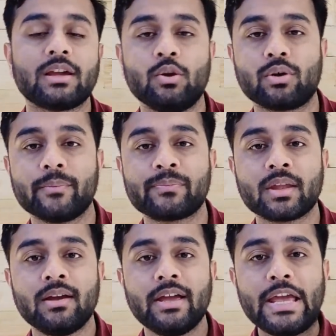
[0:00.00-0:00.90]
Look,
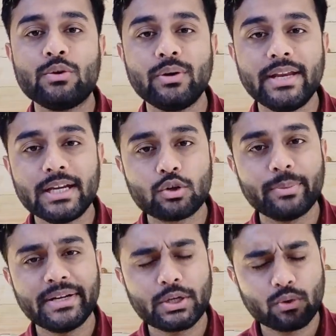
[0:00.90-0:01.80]
you need to
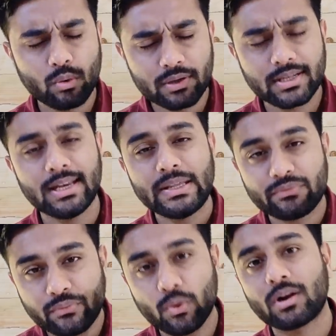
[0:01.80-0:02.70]
be totally
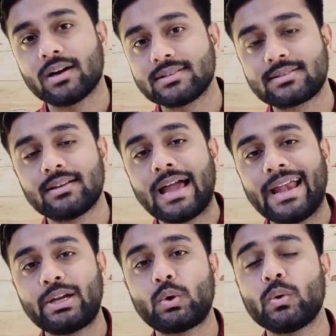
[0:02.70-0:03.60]
focused
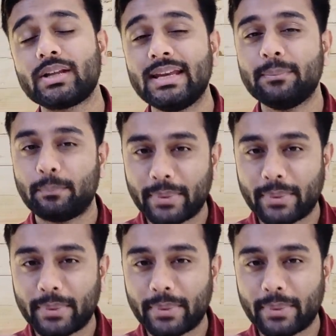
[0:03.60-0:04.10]
and totally